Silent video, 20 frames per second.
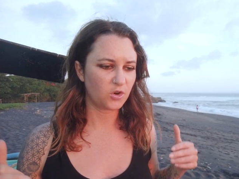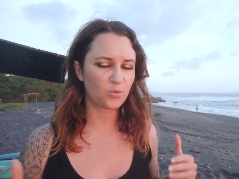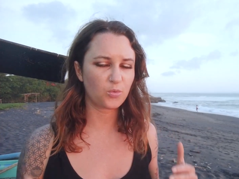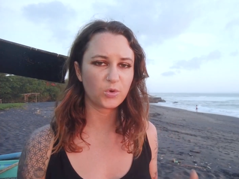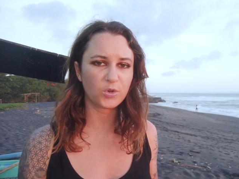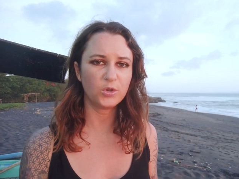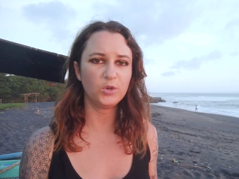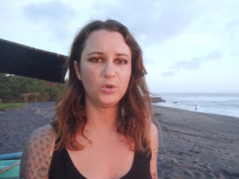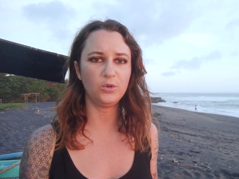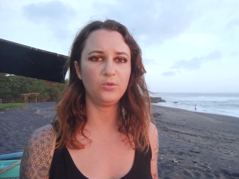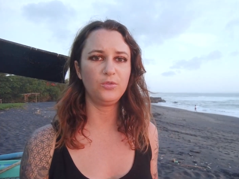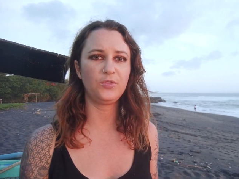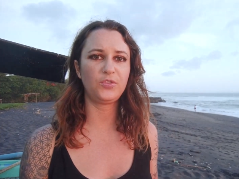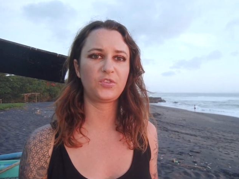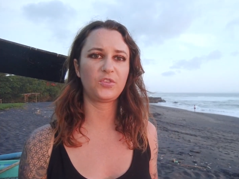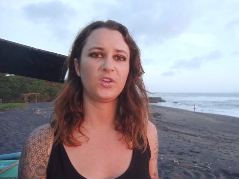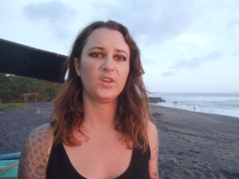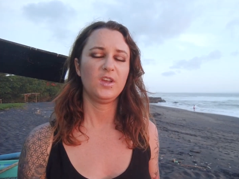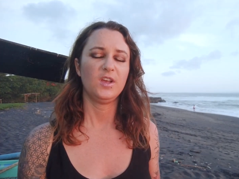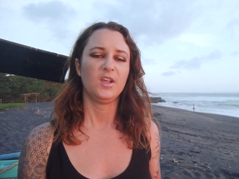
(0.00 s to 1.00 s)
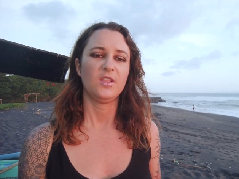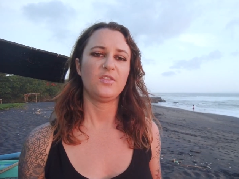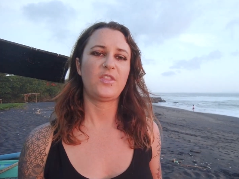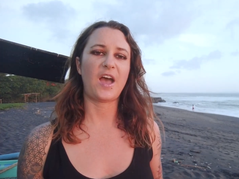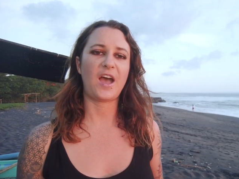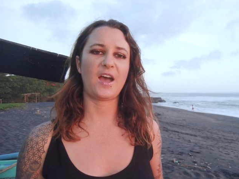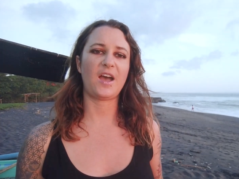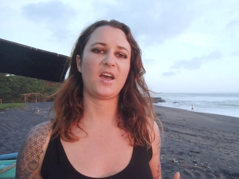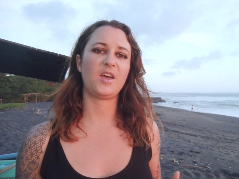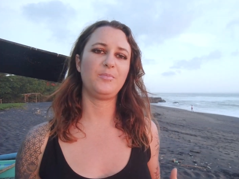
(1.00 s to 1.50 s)
grooves
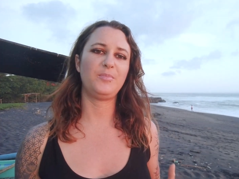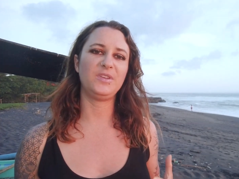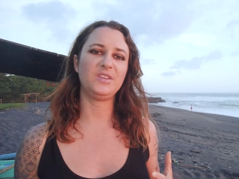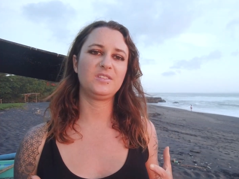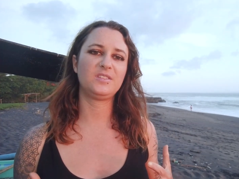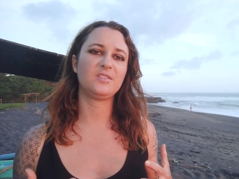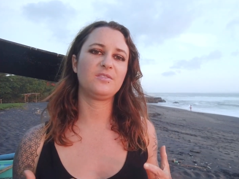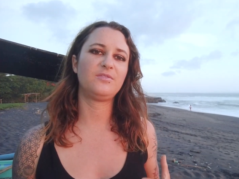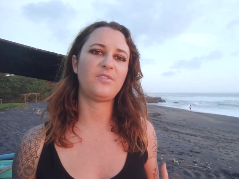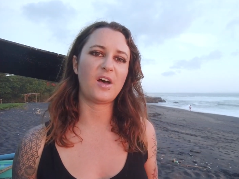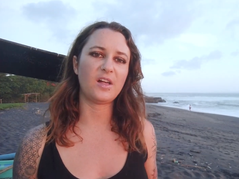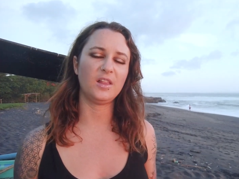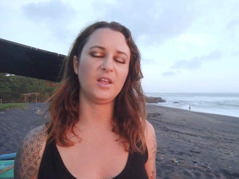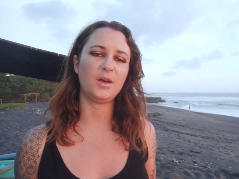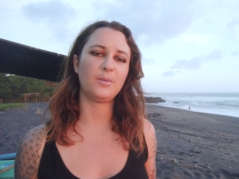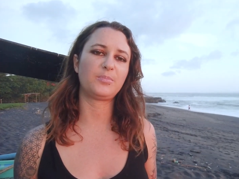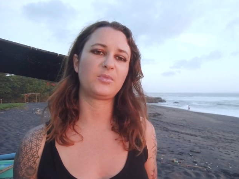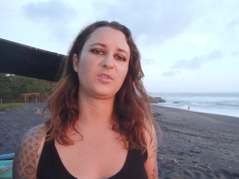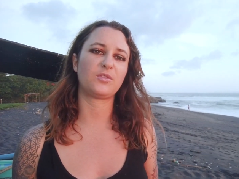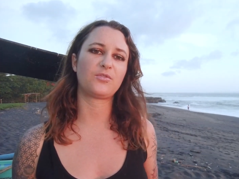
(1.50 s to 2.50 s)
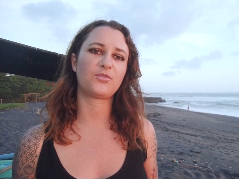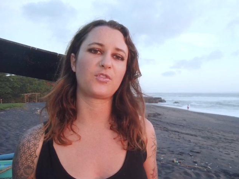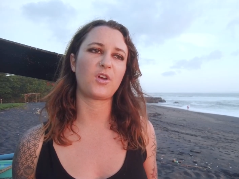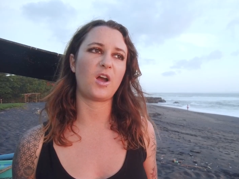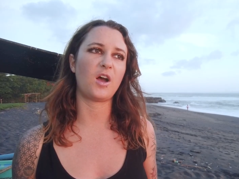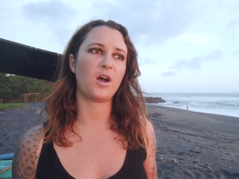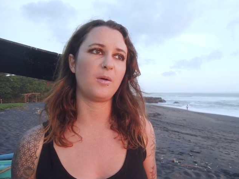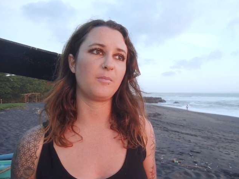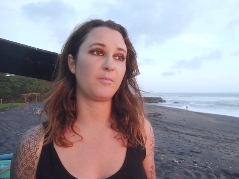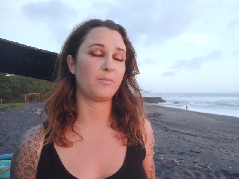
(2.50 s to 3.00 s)
that had been developed
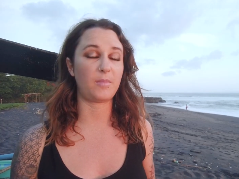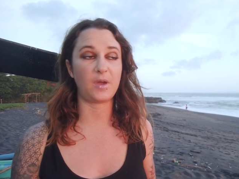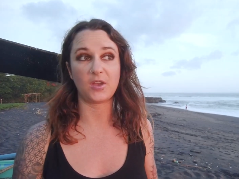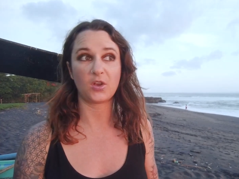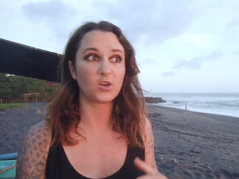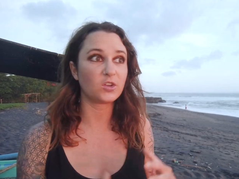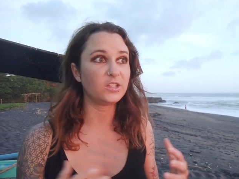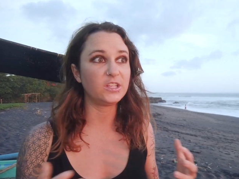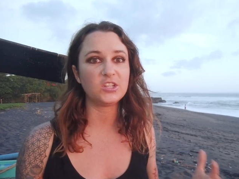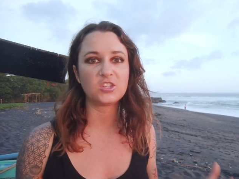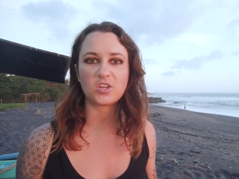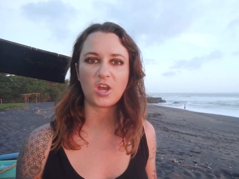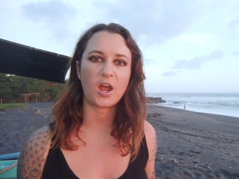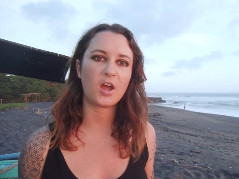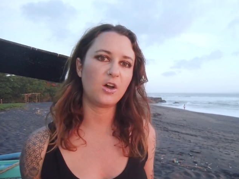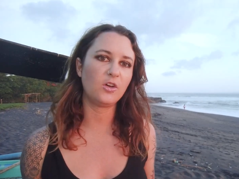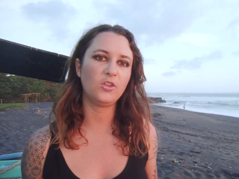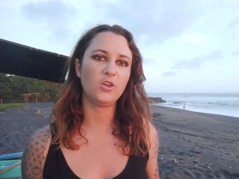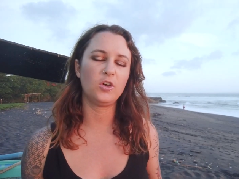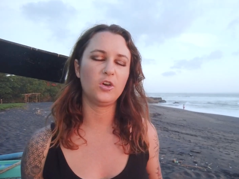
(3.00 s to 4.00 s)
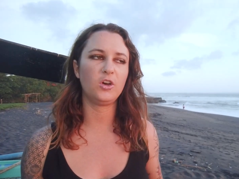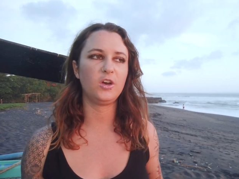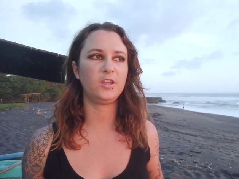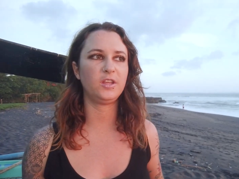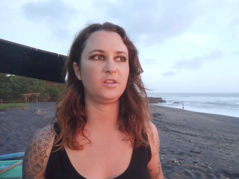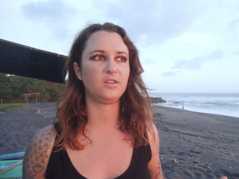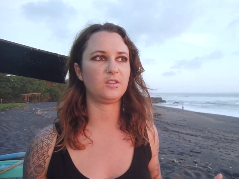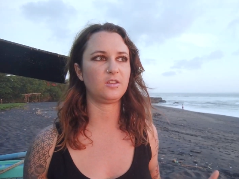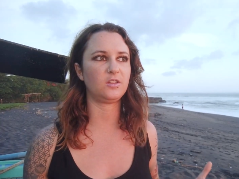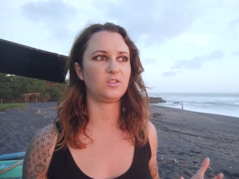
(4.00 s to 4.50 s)
from my early childhood
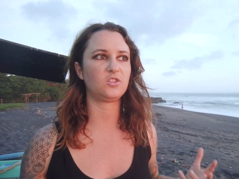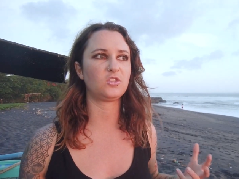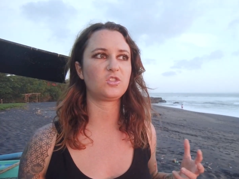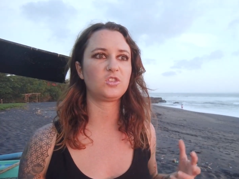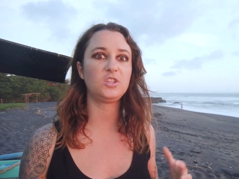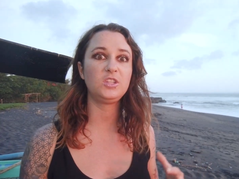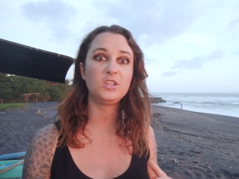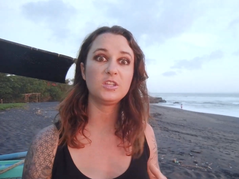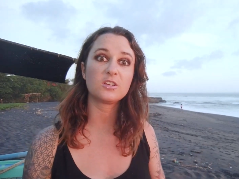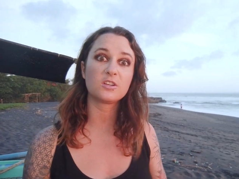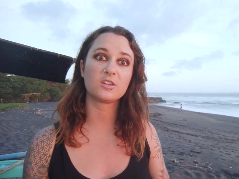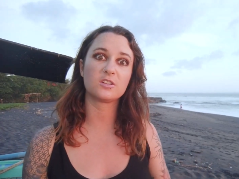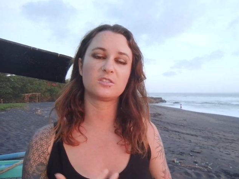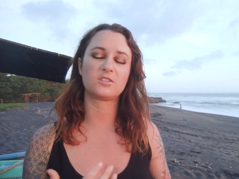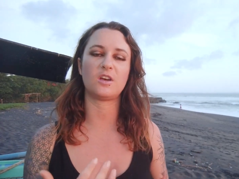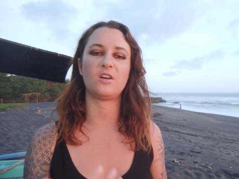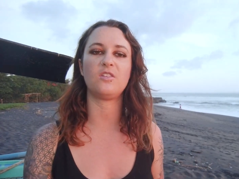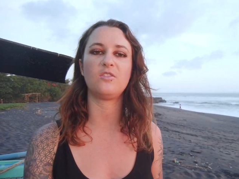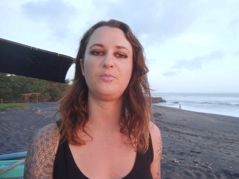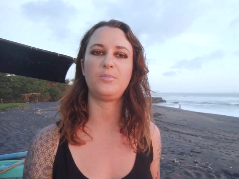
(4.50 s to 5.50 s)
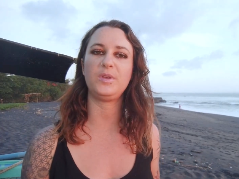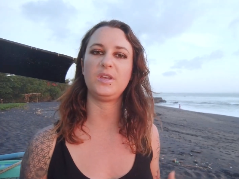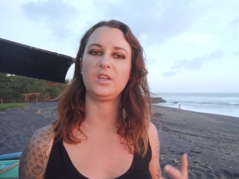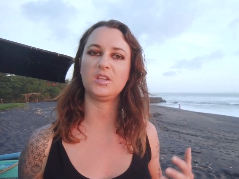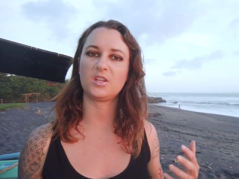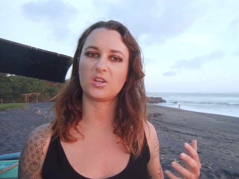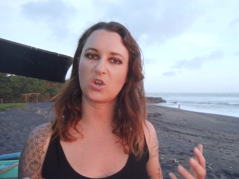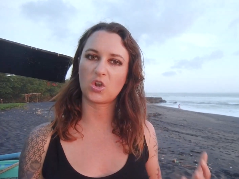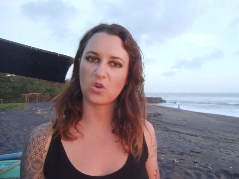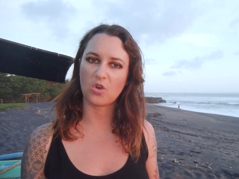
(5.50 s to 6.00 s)
and just years of being
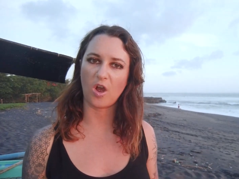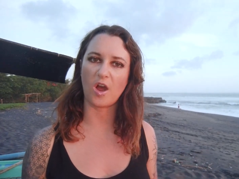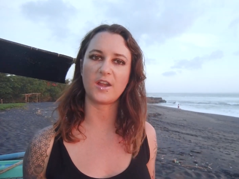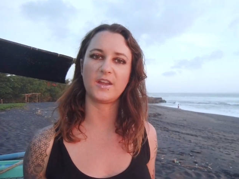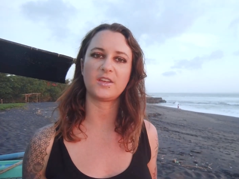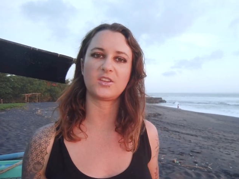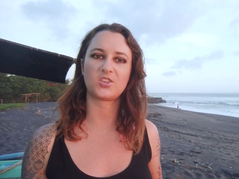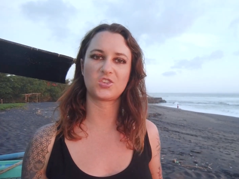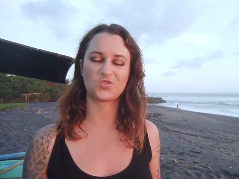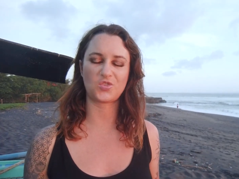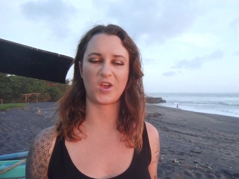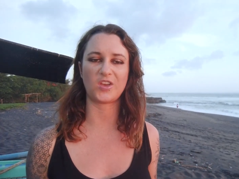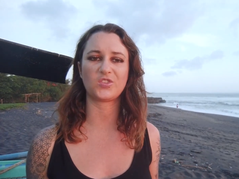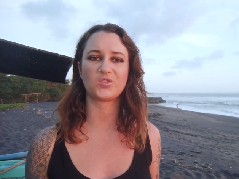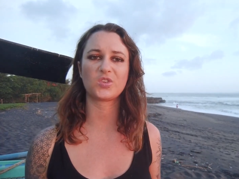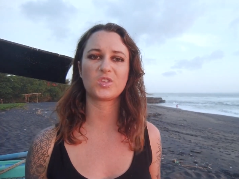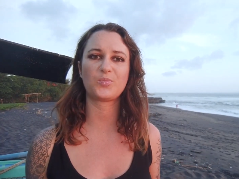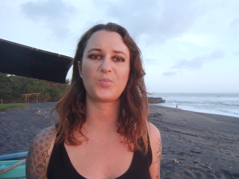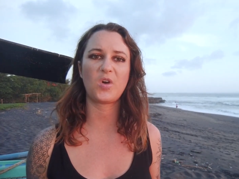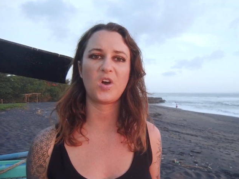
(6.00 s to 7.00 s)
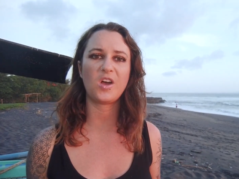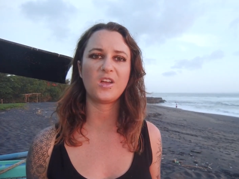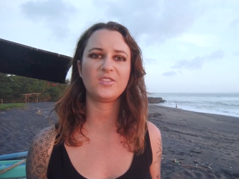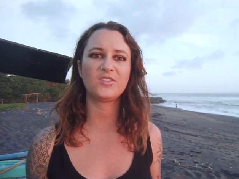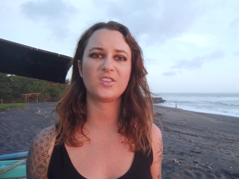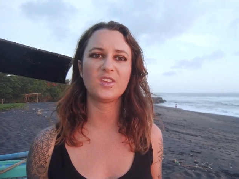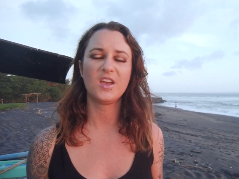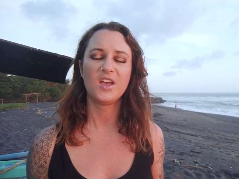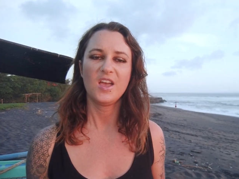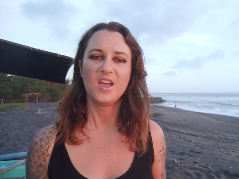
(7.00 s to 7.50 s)
in a chronic stress
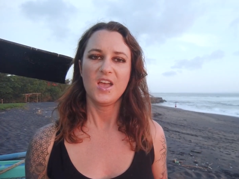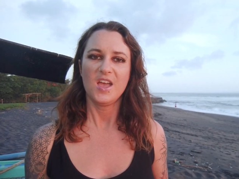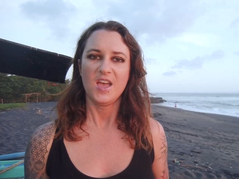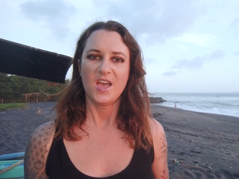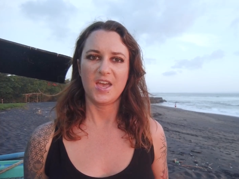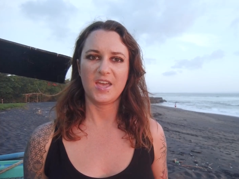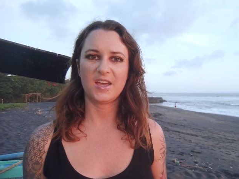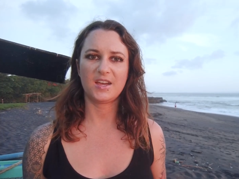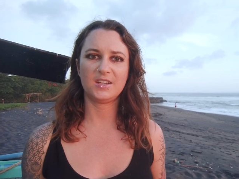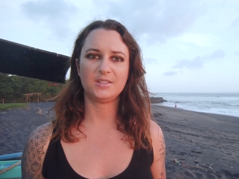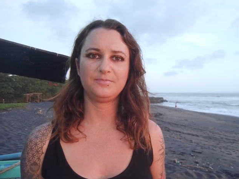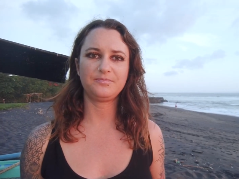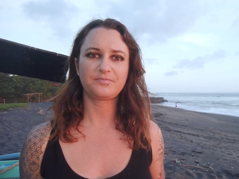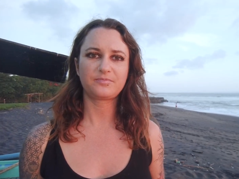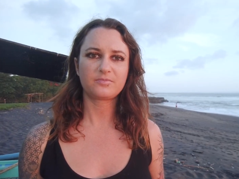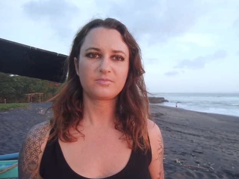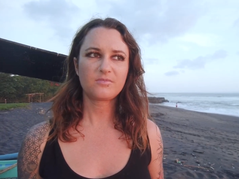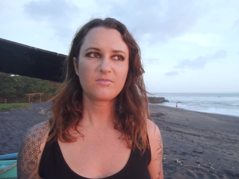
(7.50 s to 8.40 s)
response. And